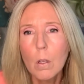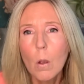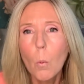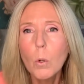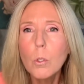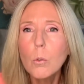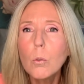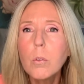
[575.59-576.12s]

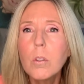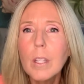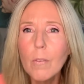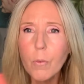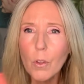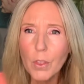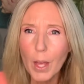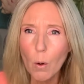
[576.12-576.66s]
When you live
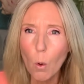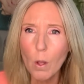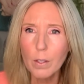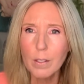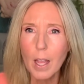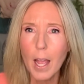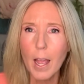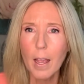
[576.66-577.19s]
with that all
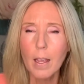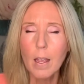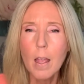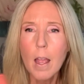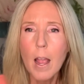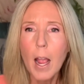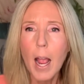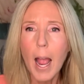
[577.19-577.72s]
day
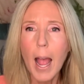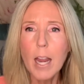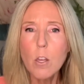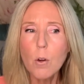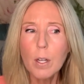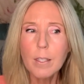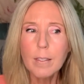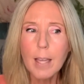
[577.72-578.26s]
and you
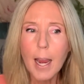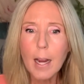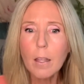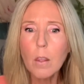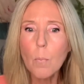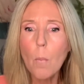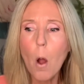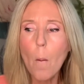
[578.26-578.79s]
can take the
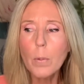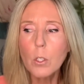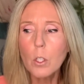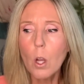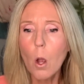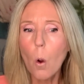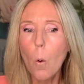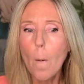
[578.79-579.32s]
moment to
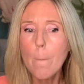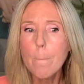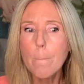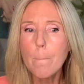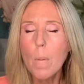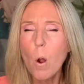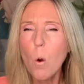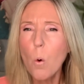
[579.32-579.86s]
go,
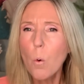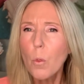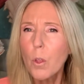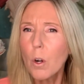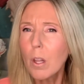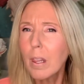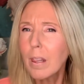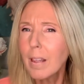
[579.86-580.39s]
oh,
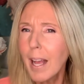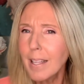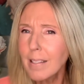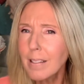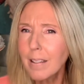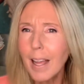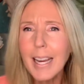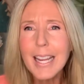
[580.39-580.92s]
they're less
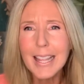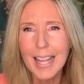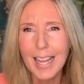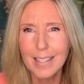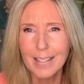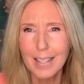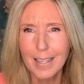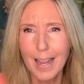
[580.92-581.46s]
like
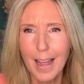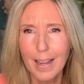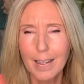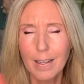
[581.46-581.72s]
that today